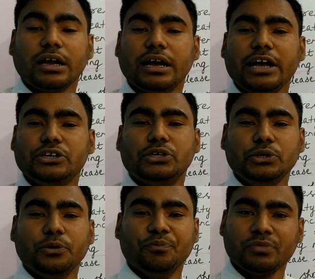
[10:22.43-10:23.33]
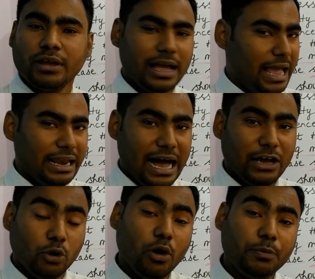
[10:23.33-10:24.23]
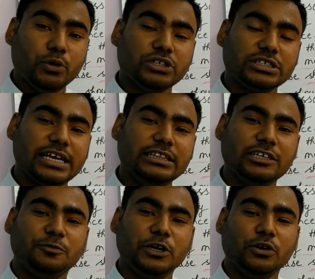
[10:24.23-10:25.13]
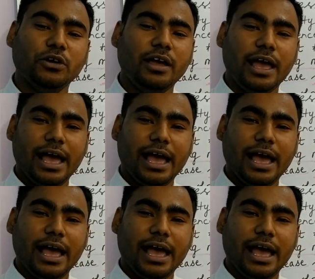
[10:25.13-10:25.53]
guide you. And I hope you understand this video.